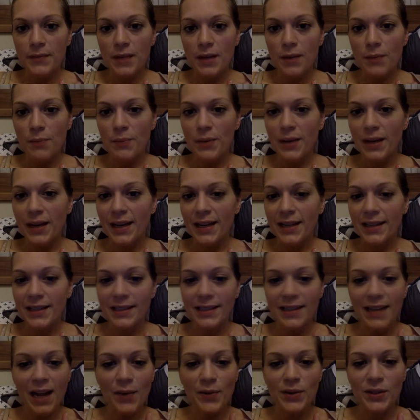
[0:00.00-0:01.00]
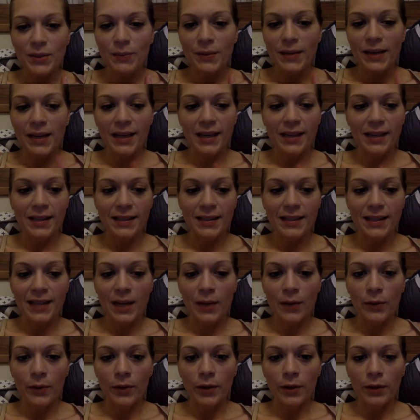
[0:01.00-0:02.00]
but that was because
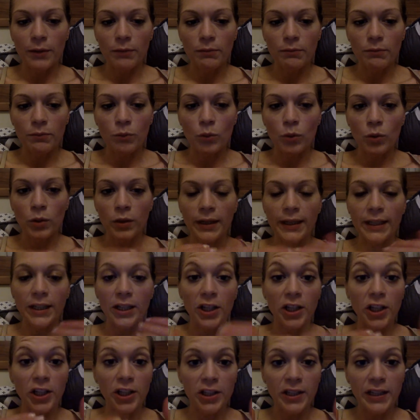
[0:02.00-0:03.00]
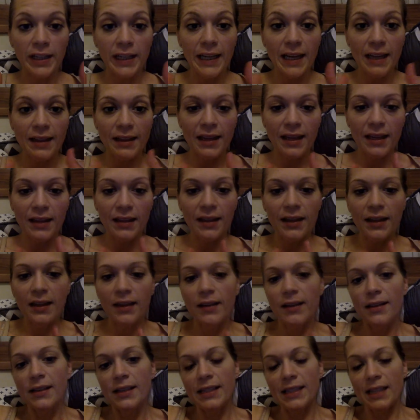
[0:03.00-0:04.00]
they were more in a hurry, I think,
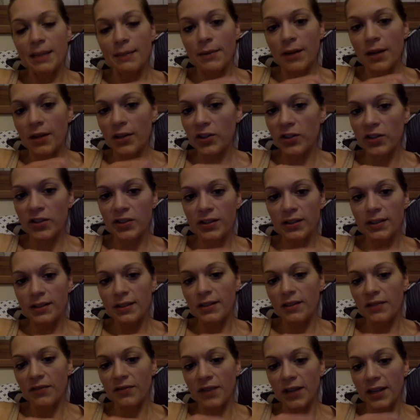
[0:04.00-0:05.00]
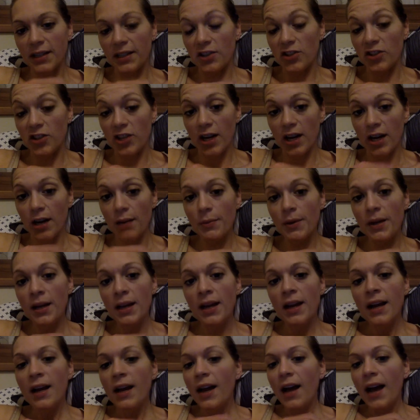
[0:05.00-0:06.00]
than some others to find a job.
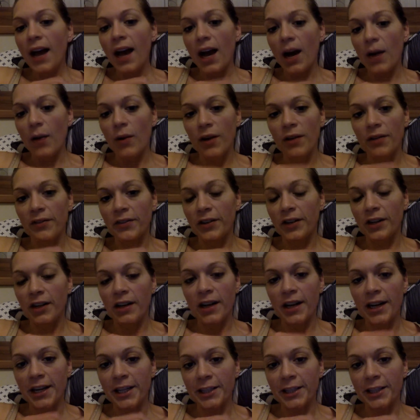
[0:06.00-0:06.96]
However,